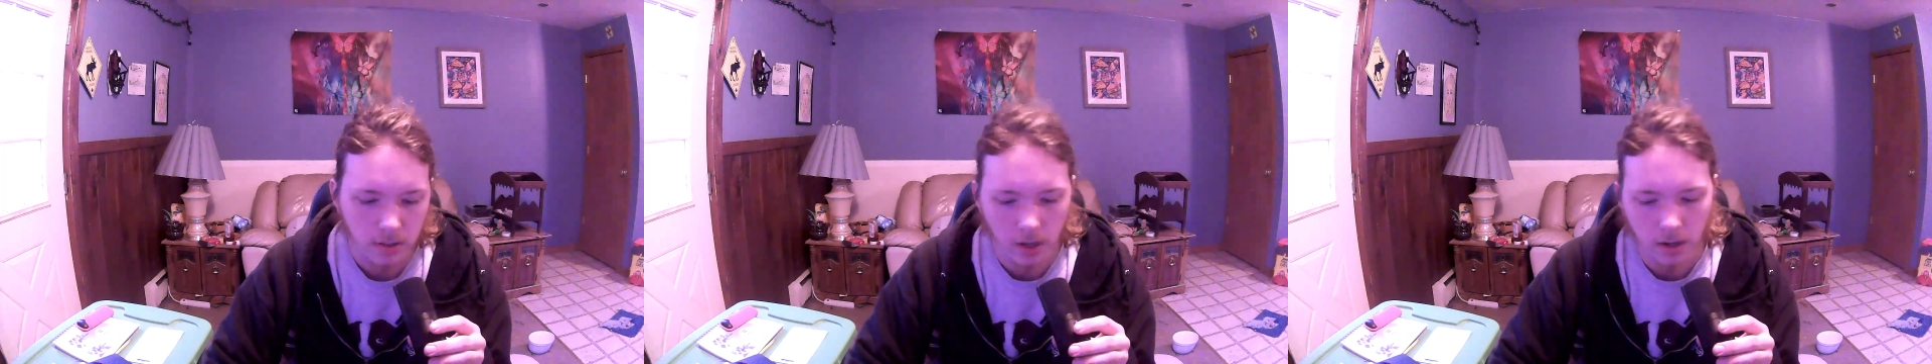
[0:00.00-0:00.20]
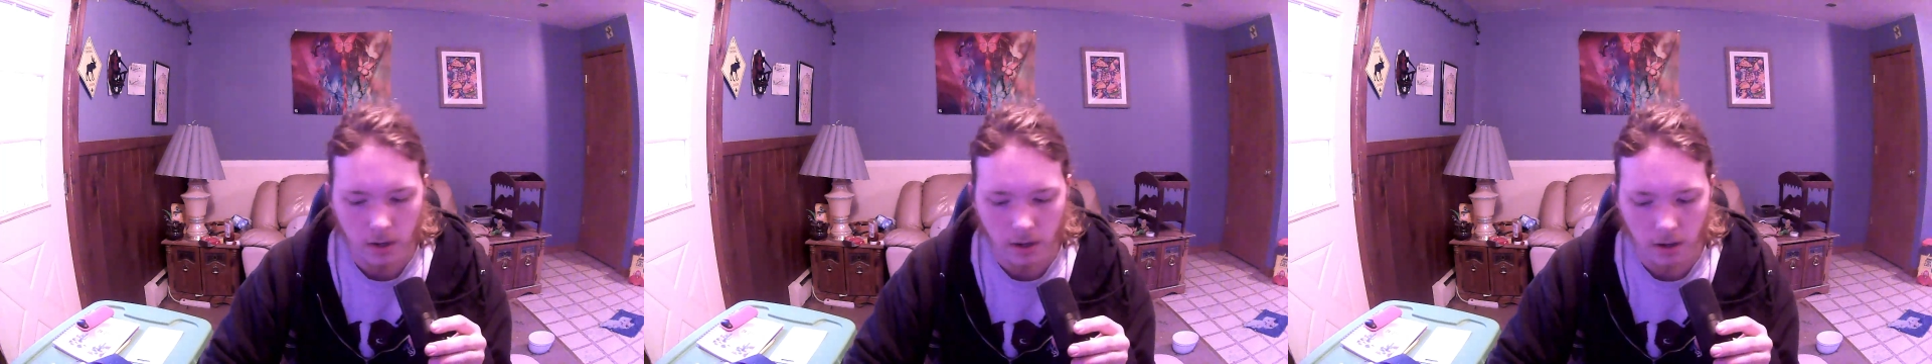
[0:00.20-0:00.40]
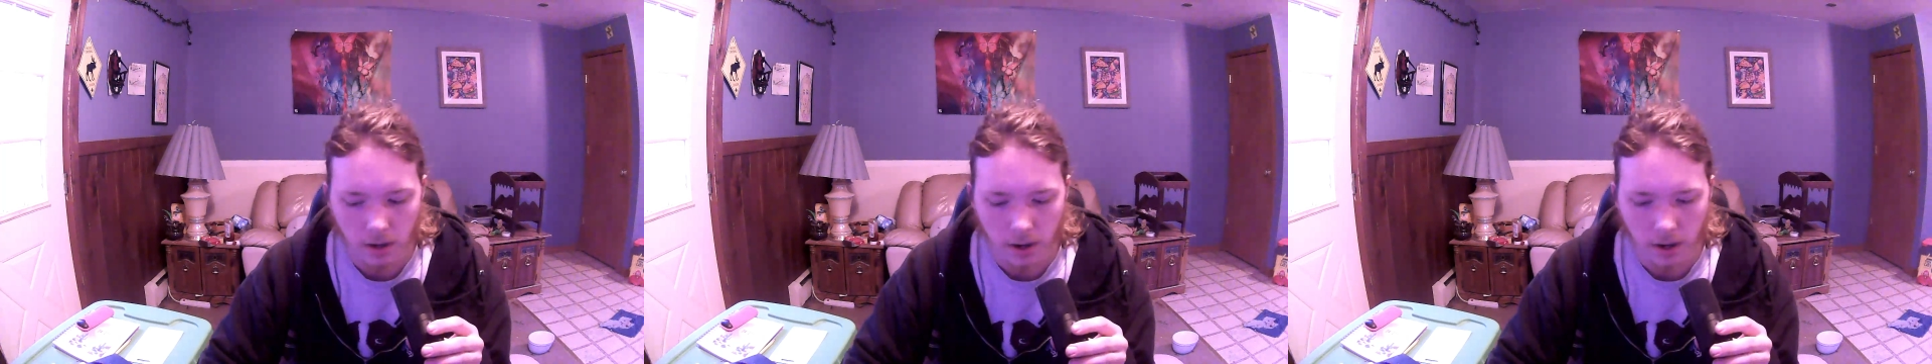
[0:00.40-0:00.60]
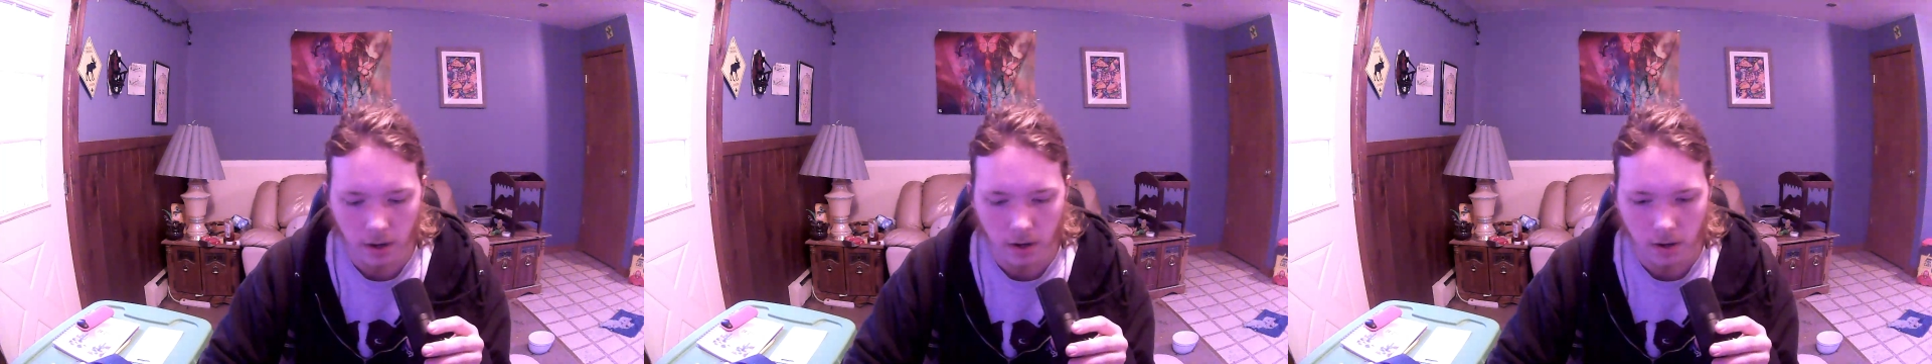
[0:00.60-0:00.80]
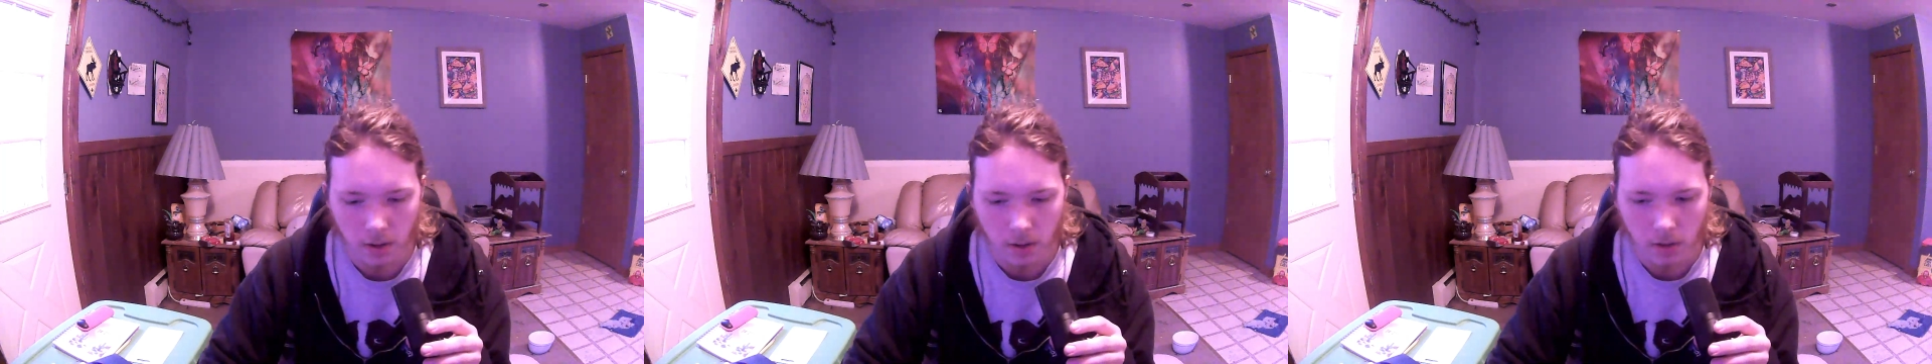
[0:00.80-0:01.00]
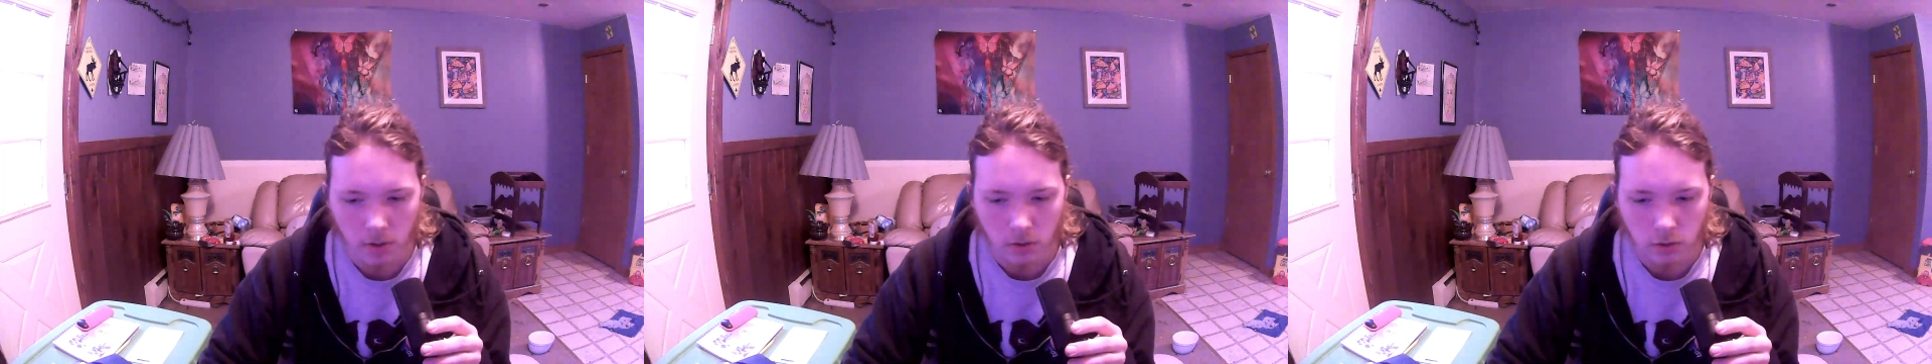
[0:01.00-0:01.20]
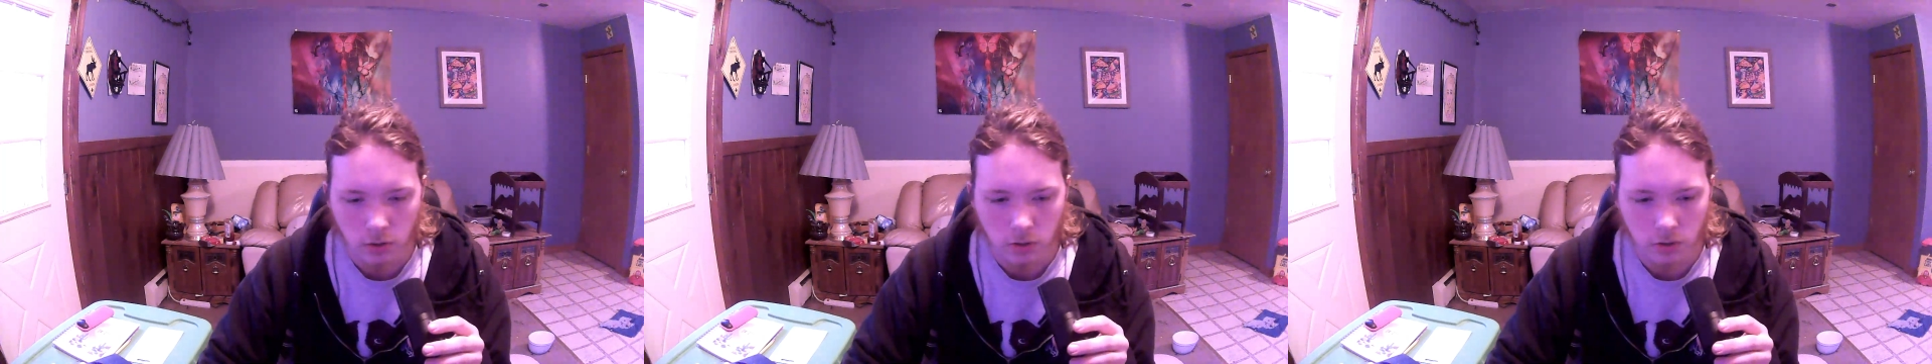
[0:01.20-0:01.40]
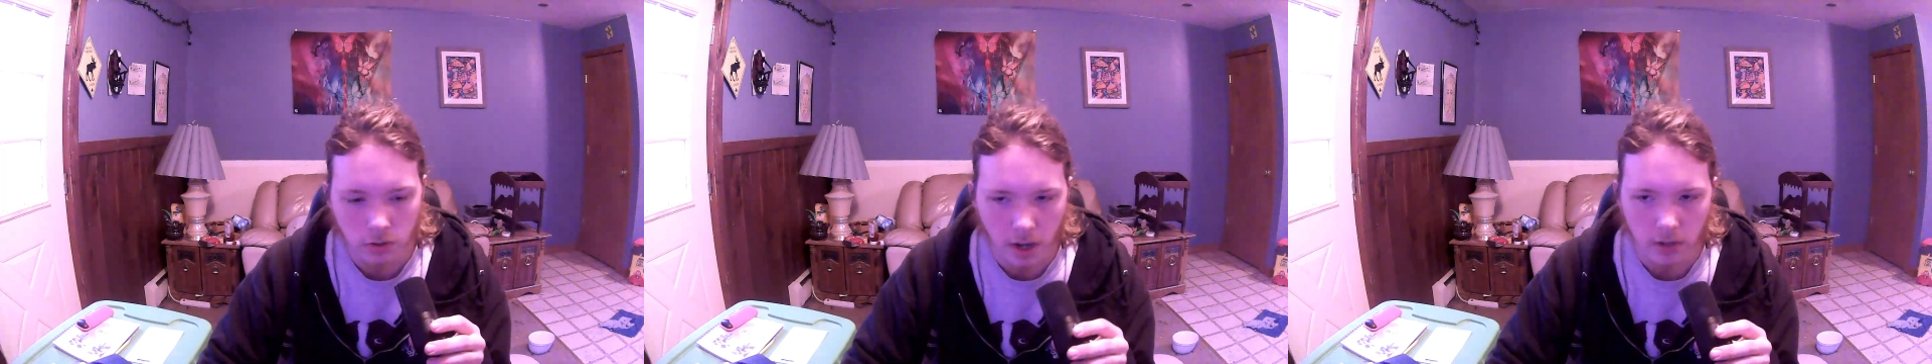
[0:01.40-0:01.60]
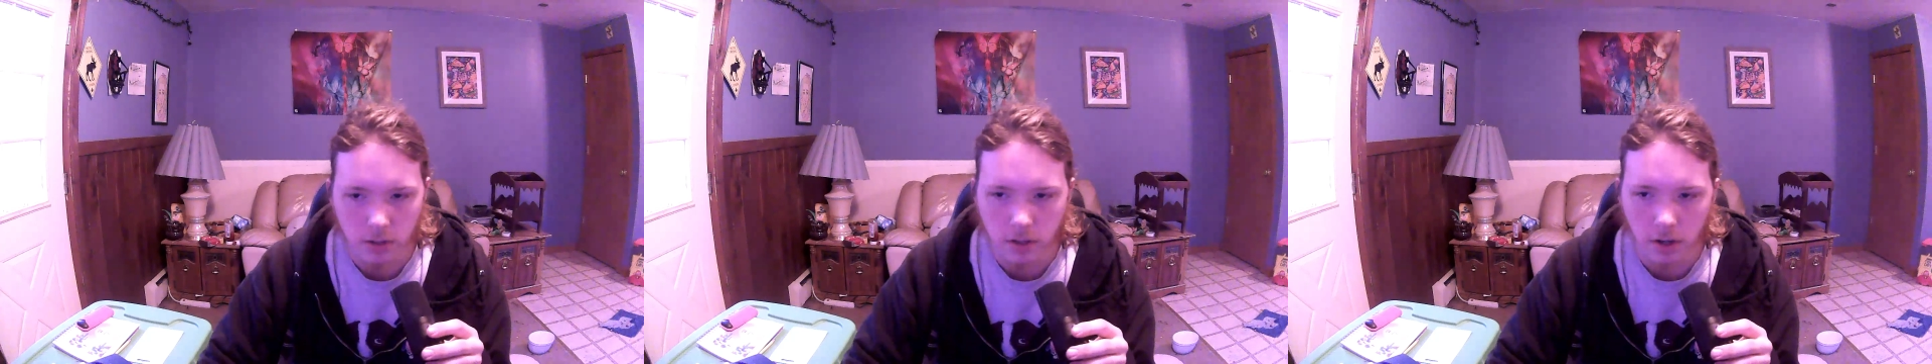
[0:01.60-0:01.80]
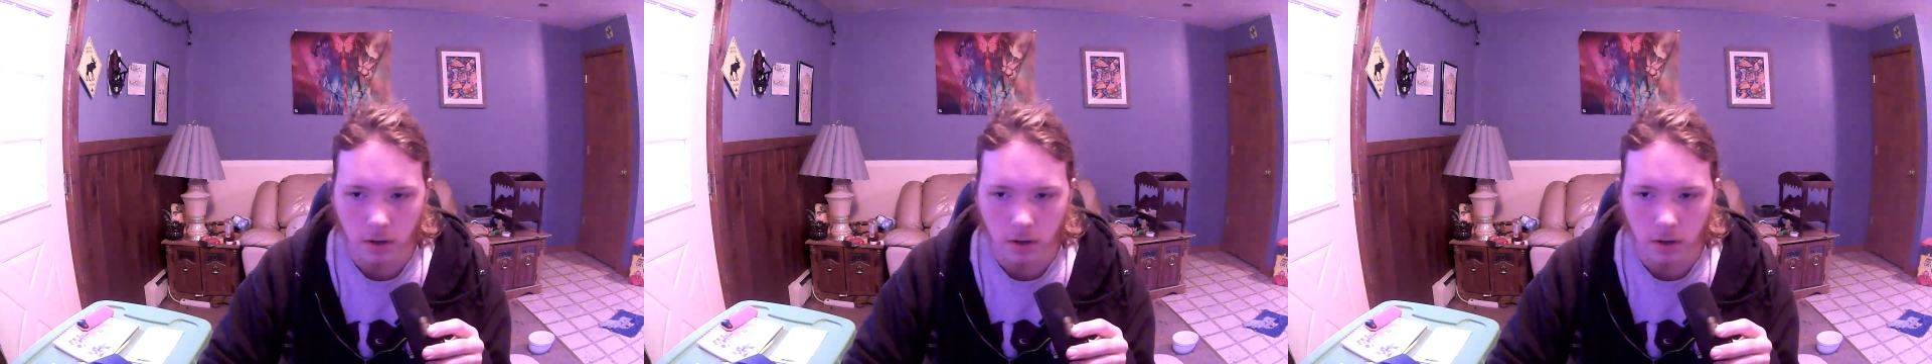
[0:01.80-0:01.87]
they can like stretch